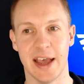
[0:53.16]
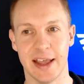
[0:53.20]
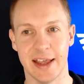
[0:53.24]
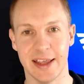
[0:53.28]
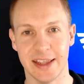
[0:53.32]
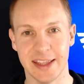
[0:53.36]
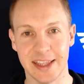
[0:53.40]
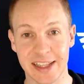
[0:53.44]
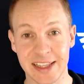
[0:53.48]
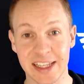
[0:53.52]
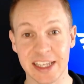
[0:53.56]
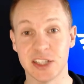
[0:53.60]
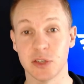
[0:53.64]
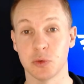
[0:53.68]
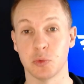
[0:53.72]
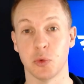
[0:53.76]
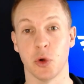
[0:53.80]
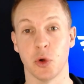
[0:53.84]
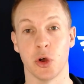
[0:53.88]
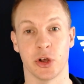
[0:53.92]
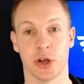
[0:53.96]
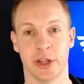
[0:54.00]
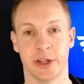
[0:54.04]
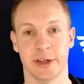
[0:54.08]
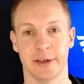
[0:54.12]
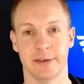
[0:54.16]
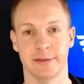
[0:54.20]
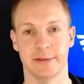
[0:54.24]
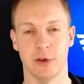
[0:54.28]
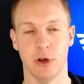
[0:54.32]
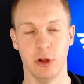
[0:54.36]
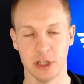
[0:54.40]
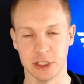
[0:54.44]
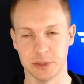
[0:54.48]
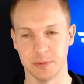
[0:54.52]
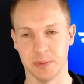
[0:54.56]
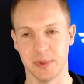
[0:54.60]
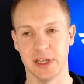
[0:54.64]
you need to work on it
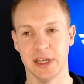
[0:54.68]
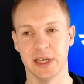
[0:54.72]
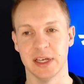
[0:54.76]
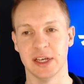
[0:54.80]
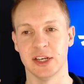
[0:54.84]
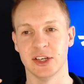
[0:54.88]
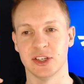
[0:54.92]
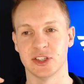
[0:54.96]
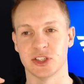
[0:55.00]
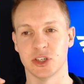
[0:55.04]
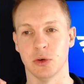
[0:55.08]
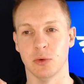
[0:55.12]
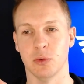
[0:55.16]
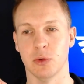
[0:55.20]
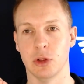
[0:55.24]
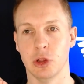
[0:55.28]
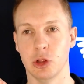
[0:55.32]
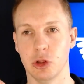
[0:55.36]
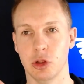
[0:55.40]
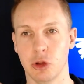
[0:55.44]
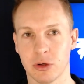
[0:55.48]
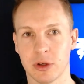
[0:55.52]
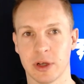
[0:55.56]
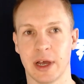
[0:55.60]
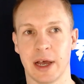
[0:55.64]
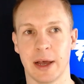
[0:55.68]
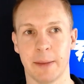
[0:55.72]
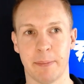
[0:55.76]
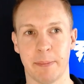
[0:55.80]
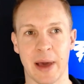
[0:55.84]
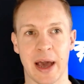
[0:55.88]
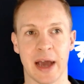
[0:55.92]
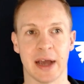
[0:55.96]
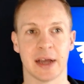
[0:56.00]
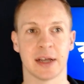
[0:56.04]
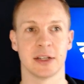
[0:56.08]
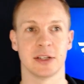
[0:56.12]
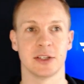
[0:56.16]
ultimately. So look
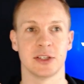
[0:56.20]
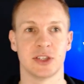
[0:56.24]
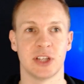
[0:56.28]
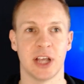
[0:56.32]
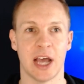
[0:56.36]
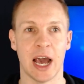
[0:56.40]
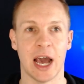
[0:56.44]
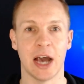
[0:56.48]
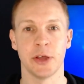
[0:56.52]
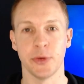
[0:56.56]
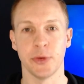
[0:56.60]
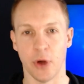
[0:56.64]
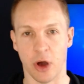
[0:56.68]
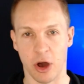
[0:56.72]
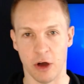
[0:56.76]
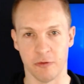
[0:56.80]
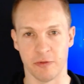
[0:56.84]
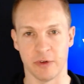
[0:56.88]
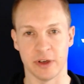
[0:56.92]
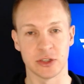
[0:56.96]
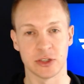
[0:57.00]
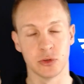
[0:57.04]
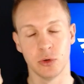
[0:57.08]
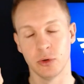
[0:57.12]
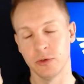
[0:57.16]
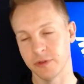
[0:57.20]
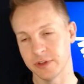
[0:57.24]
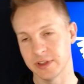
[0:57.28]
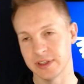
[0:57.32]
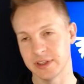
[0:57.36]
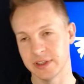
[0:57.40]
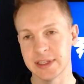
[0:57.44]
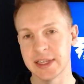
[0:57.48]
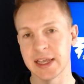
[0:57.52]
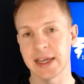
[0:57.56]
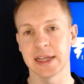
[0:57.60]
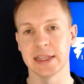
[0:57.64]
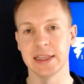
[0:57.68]
back at your offer. So
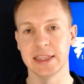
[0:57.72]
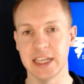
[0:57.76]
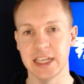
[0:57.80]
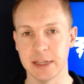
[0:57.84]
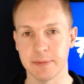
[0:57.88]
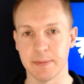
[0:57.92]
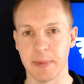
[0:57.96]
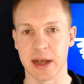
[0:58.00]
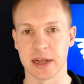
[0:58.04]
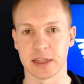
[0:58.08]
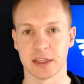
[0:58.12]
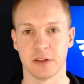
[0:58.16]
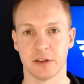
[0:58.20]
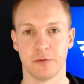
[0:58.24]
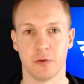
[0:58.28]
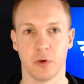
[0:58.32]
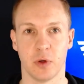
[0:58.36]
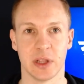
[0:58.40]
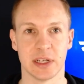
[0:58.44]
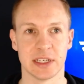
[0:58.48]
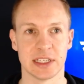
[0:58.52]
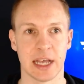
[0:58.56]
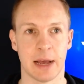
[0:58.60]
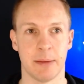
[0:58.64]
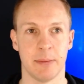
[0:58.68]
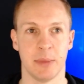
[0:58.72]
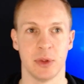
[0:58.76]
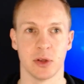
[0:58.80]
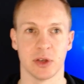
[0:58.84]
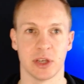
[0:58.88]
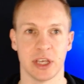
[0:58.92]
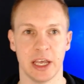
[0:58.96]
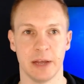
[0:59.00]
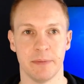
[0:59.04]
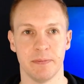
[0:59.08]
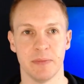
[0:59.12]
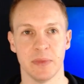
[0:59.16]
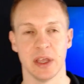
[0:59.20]
take a lead magnet for an example,
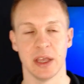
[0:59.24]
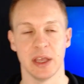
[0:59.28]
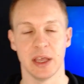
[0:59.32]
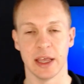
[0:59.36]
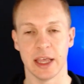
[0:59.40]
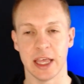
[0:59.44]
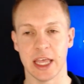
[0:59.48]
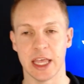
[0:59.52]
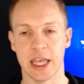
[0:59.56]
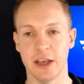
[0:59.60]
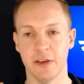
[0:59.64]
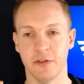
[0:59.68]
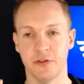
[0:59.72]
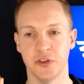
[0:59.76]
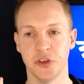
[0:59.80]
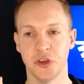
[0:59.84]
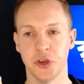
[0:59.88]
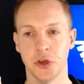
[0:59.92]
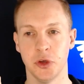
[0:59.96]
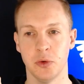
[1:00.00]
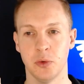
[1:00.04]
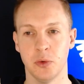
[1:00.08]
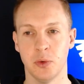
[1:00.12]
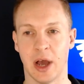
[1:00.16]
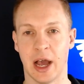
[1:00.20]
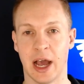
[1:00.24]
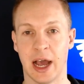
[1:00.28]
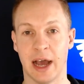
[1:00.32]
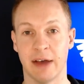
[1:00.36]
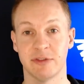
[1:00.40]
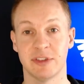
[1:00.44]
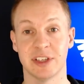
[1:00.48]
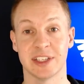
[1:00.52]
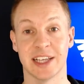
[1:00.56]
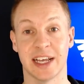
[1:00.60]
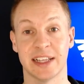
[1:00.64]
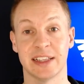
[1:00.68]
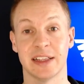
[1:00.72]
okay? If you have
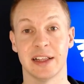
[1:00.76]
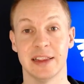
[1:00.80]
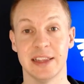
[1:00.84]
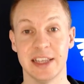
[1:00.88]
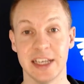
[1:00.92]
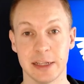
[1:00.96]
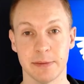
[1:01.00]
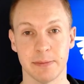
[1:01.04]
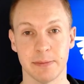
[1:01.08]
designed a lead